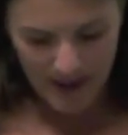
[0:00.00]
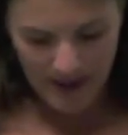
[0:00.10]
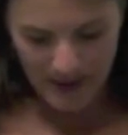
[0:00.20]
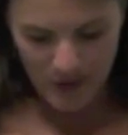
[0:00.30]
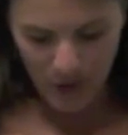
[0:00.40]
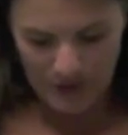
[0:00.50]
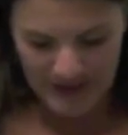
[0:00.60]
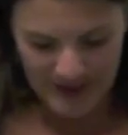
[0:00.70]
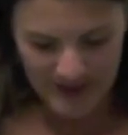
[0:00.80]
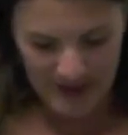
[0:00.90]
and his own
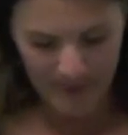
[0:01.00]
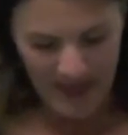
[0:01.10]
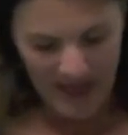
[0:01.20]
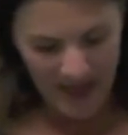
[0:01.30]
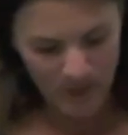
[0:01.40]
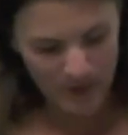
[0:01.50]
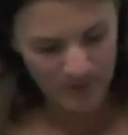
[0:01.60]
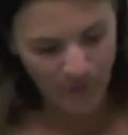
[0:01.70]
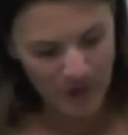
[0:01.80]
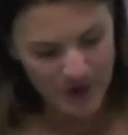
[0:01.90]
system, he was
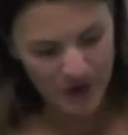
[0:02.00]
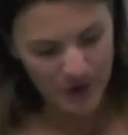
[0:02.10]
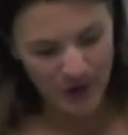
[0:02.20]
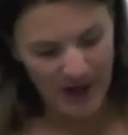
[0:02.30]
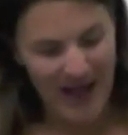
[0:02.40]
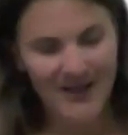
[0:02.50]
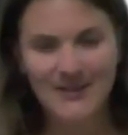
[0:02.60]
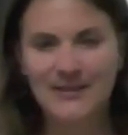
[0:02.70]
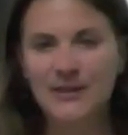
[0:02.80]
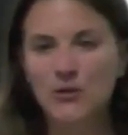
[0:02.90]
forced to learn how to
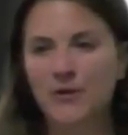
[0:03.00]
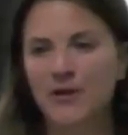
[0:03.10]
deal with